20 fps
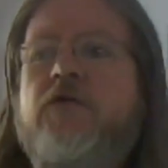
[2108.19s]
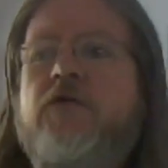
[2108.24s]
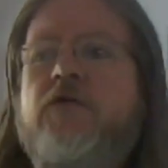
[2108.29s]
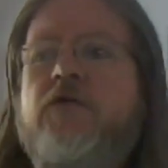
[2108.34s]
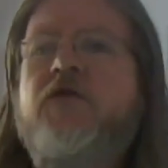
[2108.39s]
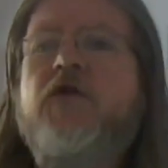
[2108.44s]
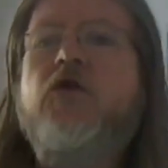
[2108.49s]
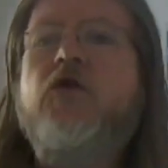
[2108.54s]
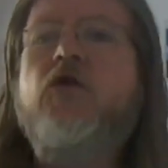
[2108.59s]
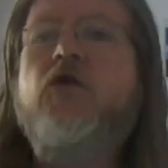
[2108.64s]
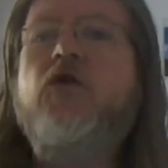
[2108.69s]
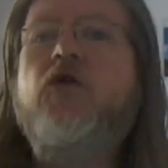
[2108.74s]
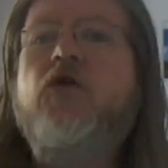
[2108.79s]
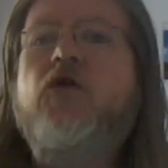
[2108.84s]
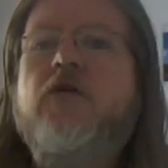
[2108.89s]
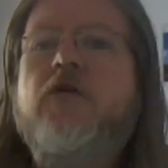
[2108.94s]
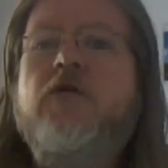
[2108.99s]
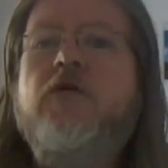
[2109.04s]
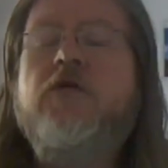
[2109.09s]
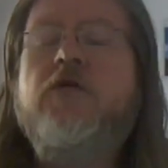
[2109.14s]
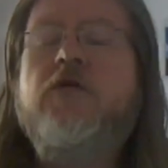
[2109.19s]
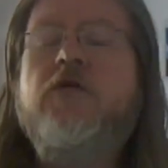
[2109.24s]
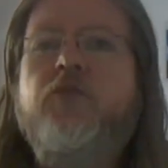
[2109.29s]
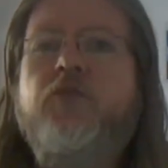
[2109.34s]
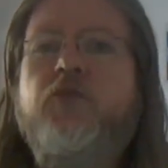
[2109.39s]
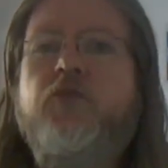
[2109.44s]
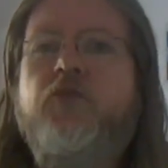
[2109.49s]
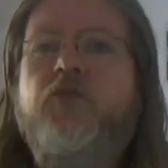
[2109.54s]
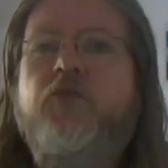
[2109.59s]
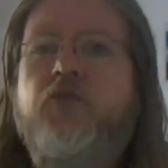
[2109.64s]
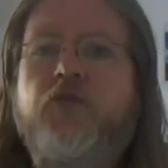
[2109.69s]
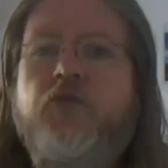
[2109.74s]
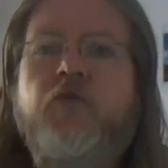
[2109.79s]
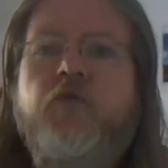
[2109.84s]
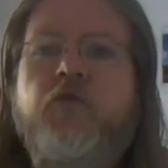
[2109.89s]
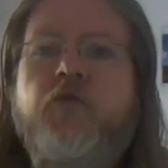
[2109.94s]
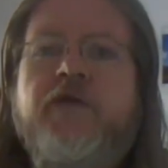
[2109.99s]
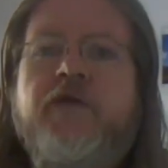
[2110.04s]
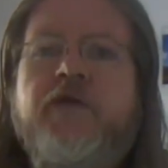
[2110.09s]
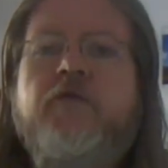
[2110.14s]
Give a call
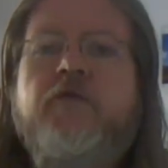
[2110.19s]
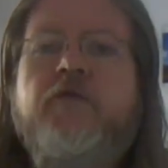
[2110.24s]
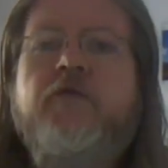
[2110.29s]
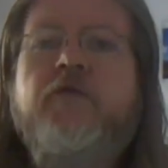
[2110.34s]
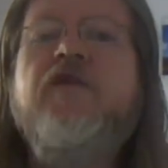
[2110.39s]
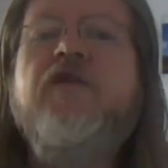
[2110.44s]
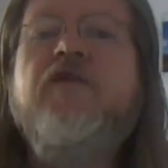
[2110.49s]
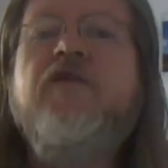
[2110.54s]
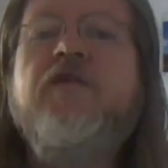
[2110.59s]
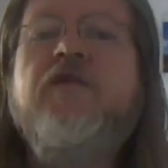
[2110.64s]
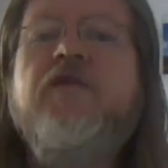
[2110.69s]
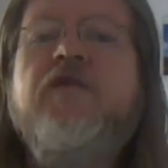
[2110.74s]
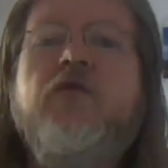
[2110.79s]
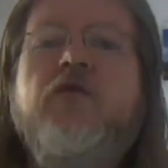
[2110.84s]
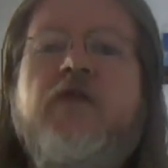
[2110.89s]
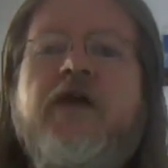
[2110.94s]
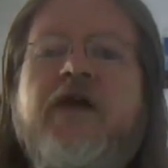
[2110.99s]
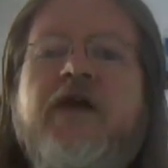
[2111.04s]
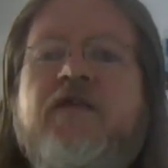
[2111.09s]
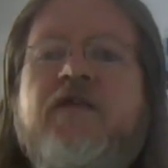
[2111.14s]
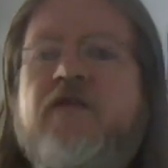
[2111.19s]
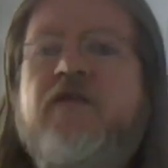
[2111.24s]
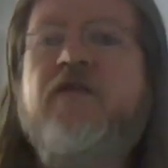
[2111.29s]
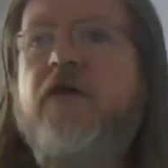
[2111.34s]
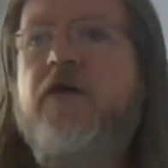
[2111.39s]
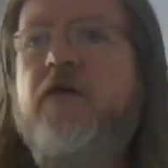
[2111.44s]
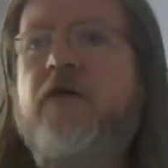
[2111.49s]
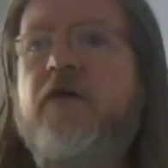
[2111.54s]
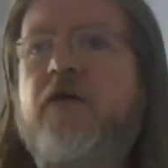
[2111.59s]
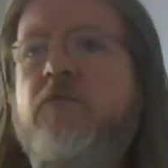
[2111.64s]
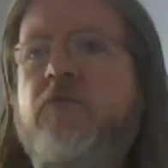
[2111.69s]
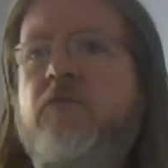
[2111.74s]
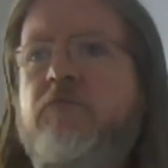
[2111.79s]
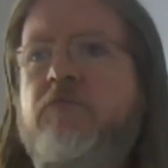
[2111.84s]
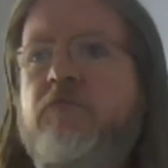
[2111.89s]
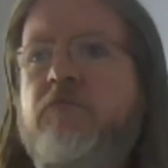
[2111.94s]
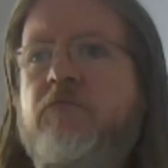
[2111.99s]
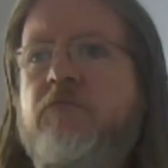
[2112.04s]
with reasonable head time,